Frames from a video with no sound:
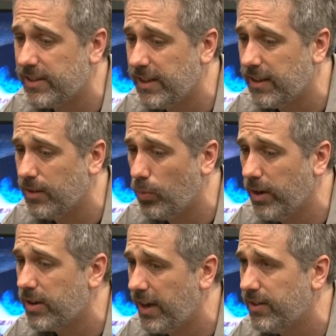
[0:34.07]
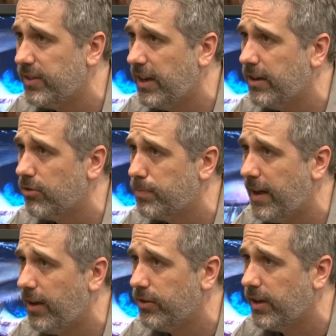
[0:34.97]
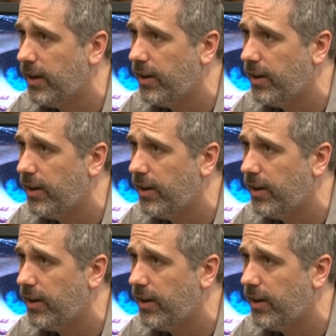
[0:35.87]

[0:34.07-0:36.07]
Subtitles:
to think that we're kind of the 800-pound